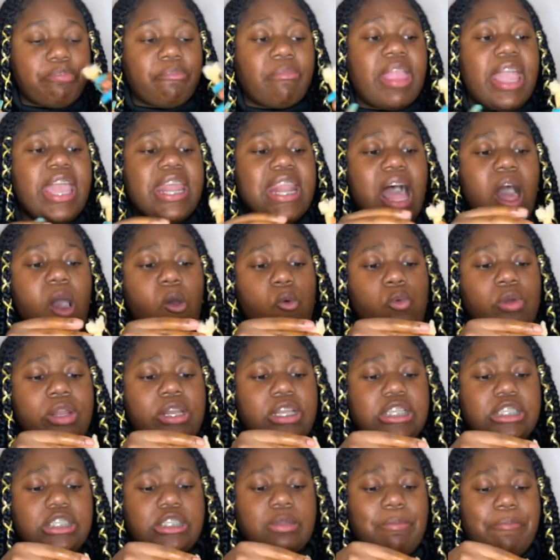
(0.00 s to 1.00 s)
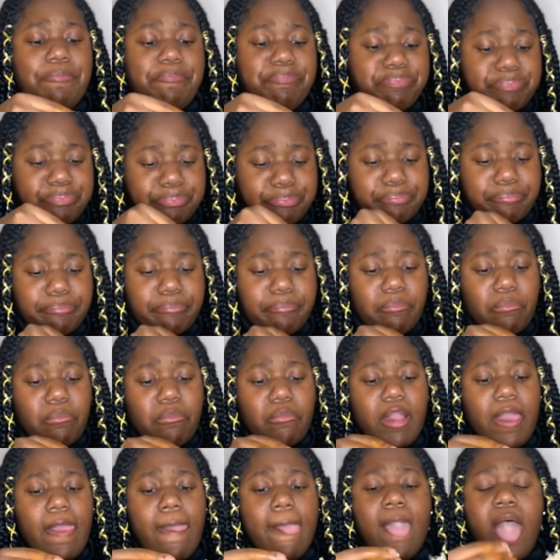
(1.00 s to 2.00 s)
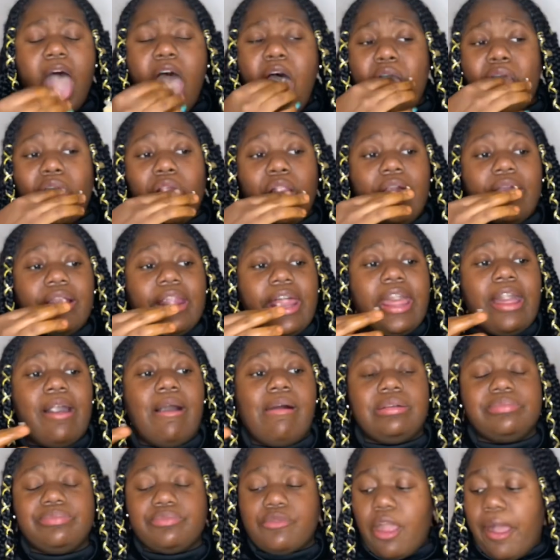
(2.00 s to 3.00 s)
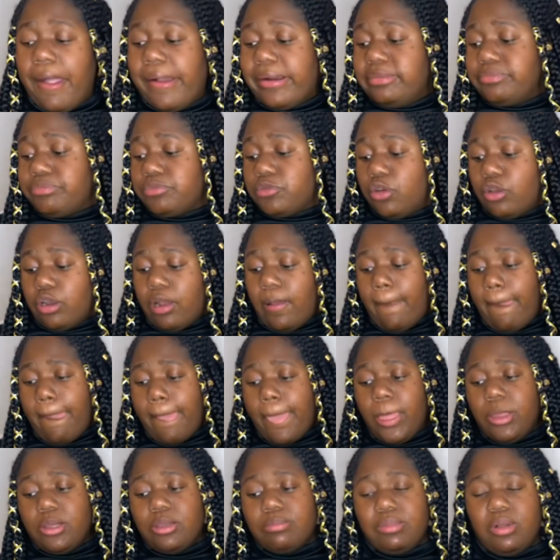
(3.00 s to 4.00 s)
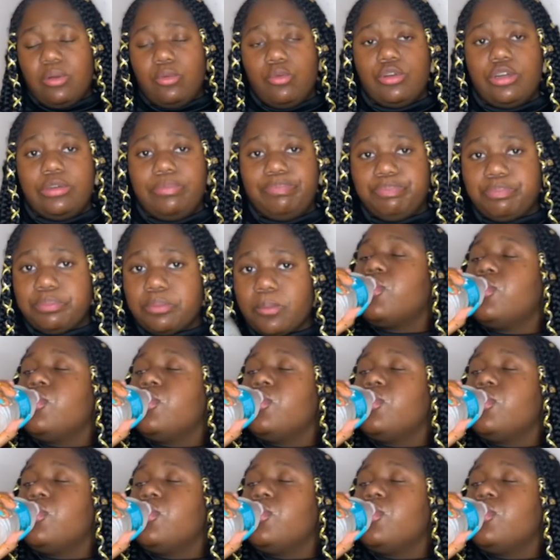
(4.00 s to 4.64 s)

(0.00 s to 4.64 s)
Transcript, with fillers: but i witnessed them like hold on use my words